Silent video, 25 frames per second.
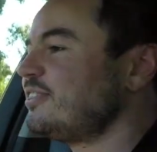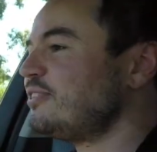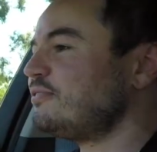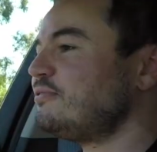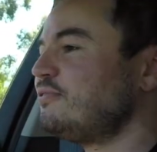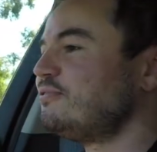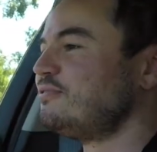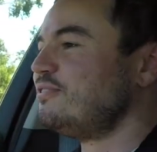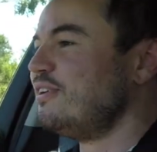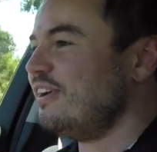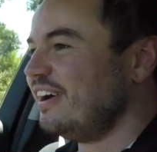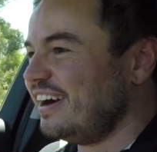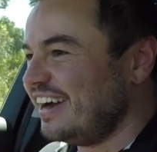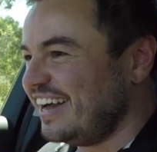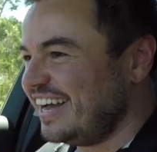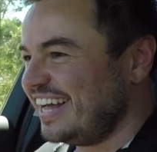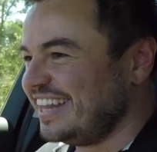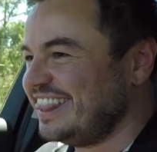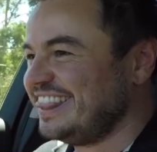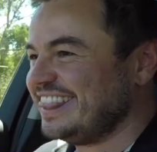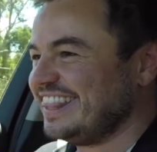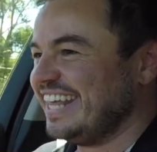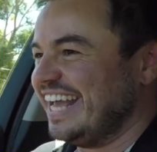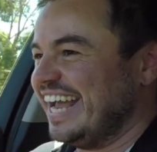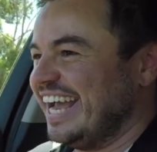there, but
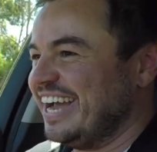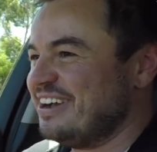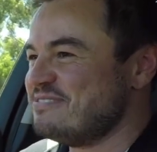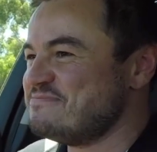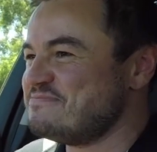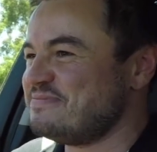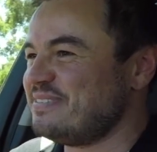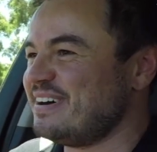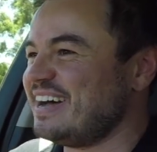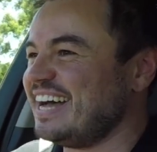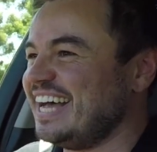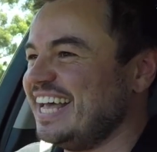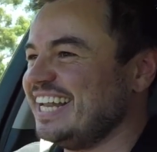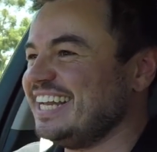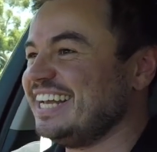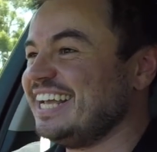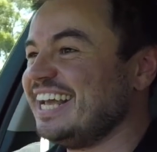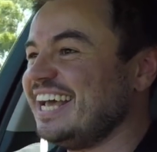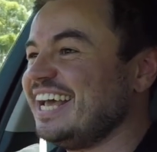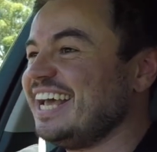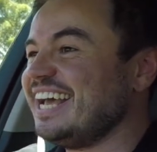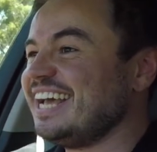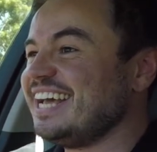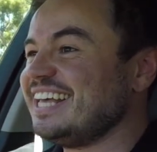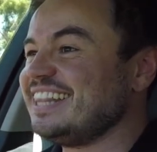that is still
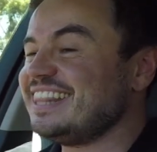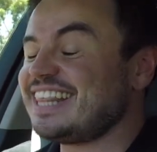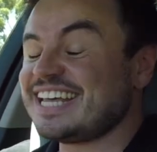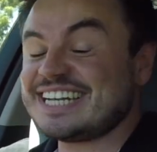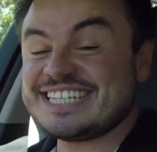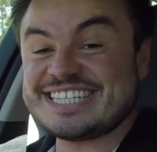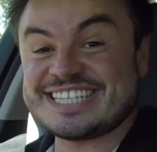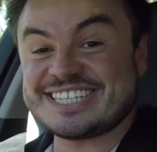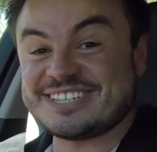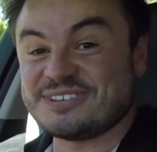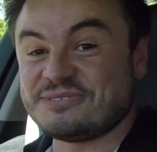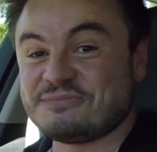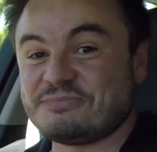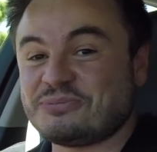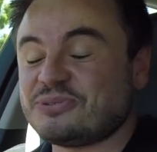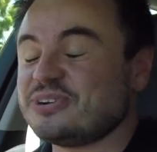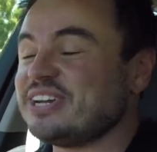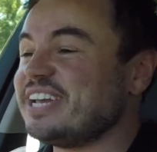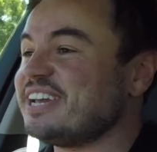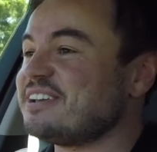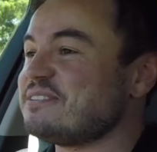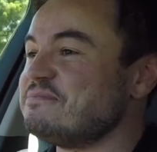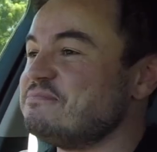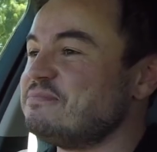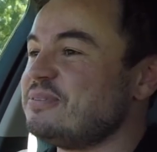pretty composed. So we've
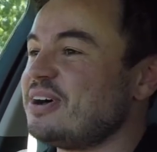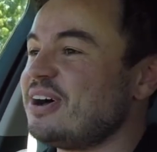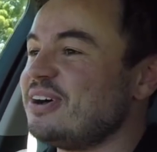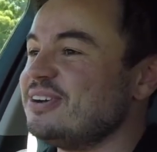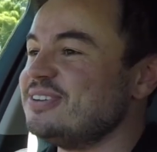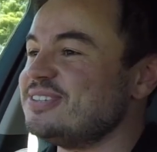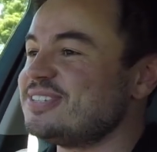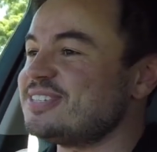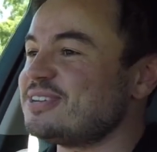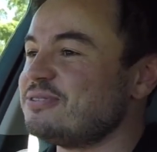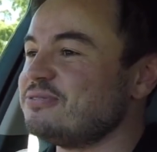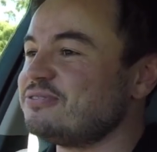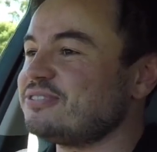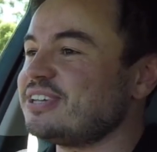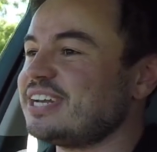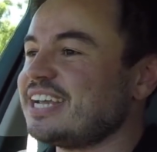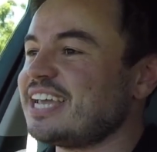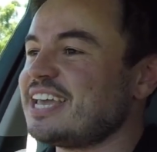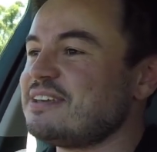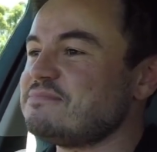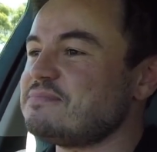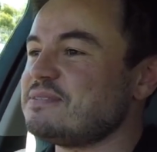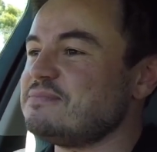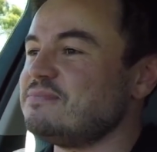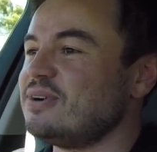got to keep in mind that this is a
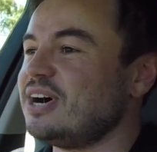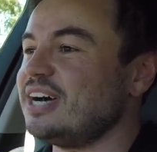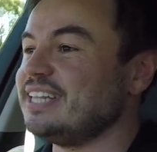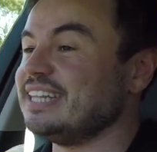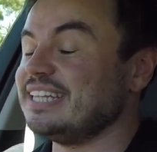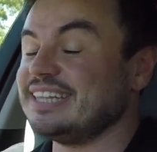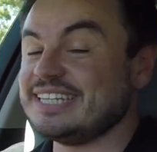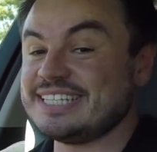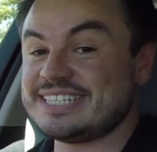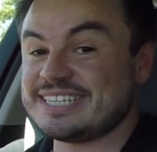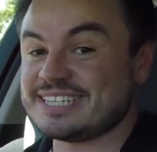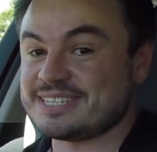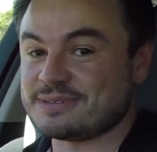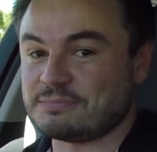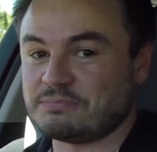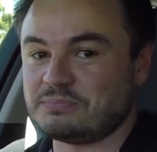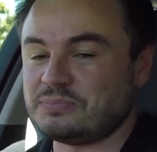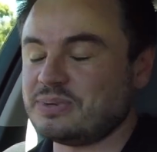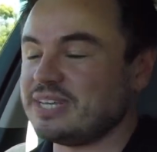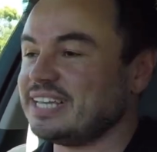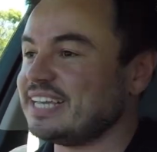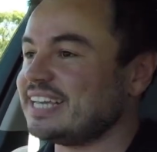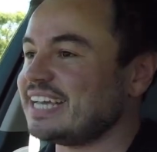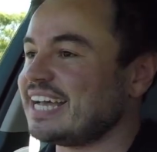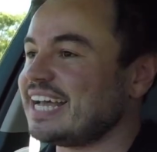big car and
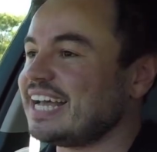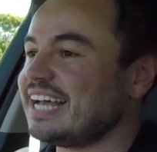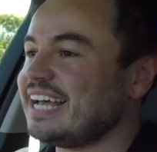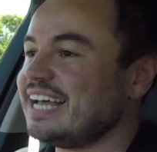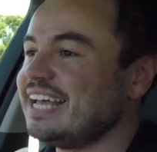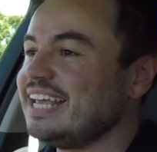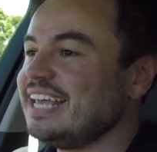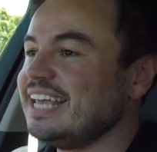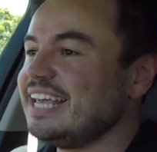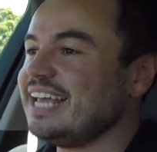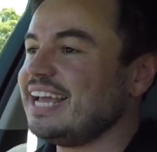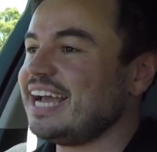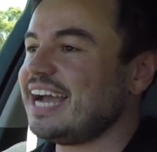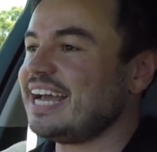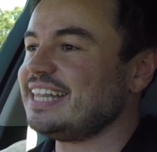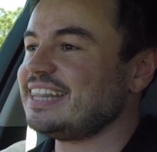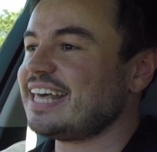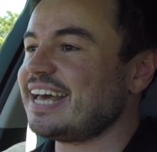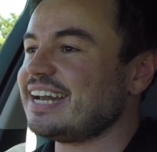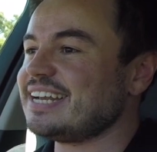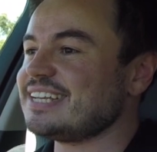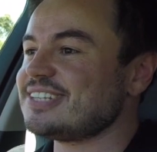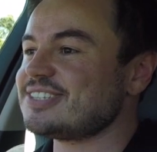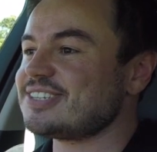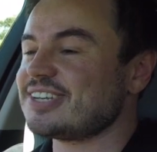that is a slalom and
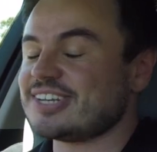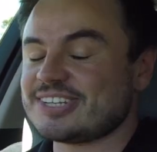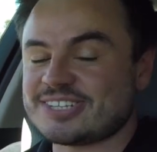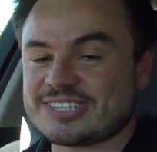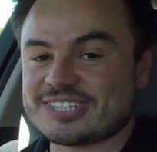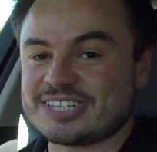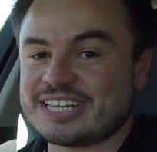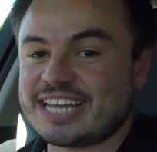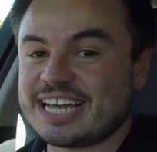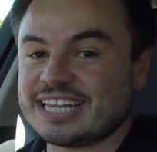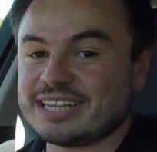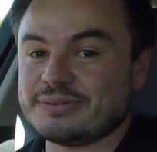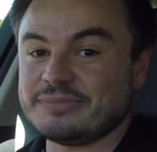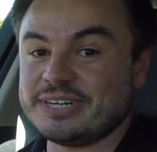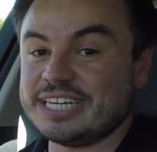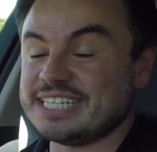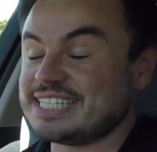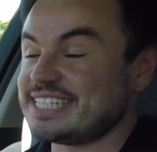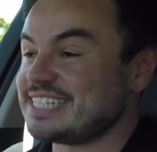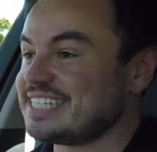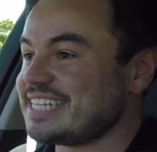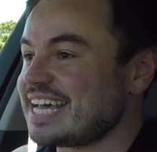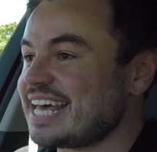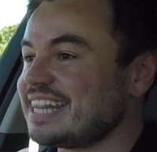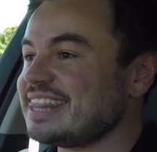it's done that fairly
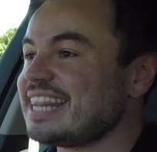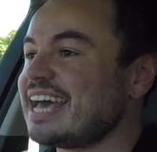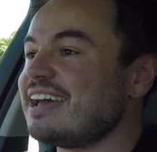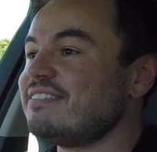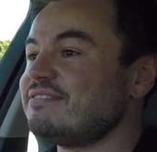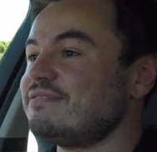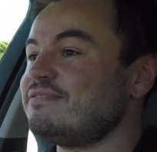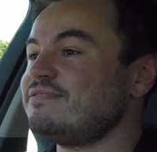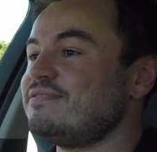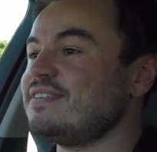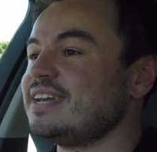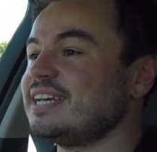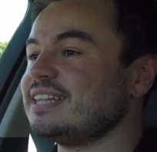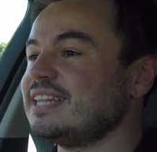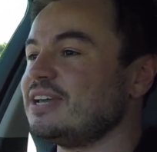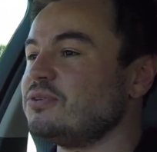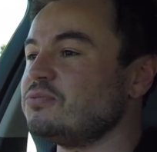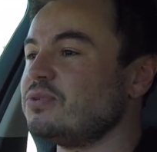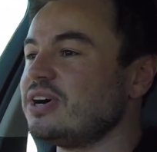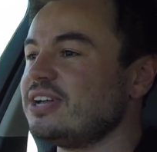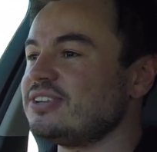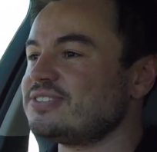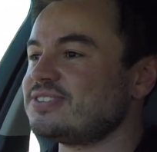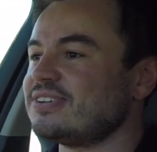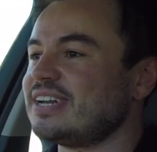well. So it hasn't lost
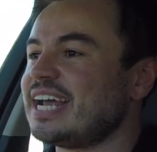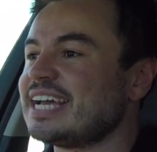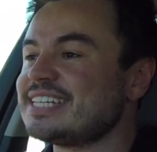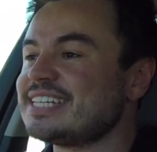any of that